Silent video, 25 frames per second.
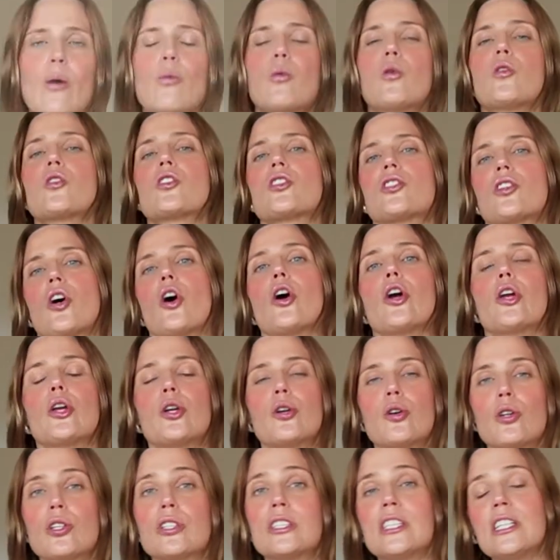will start
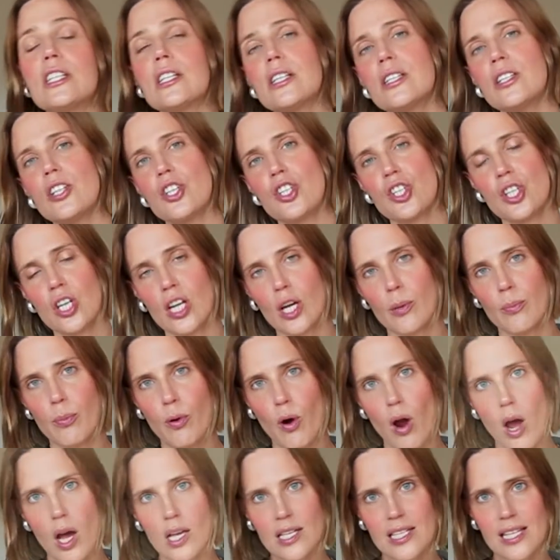your deconditioning
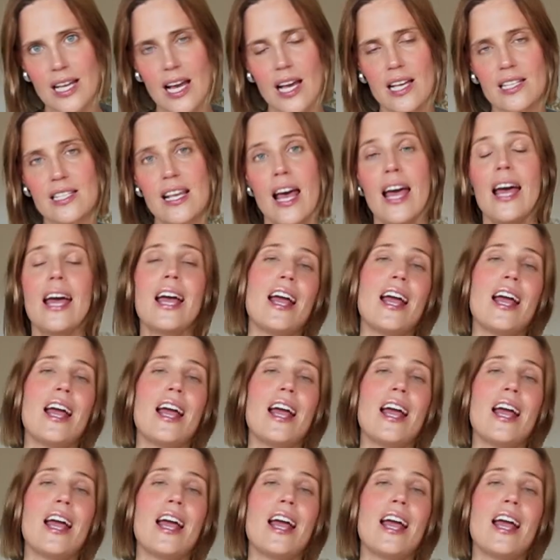process.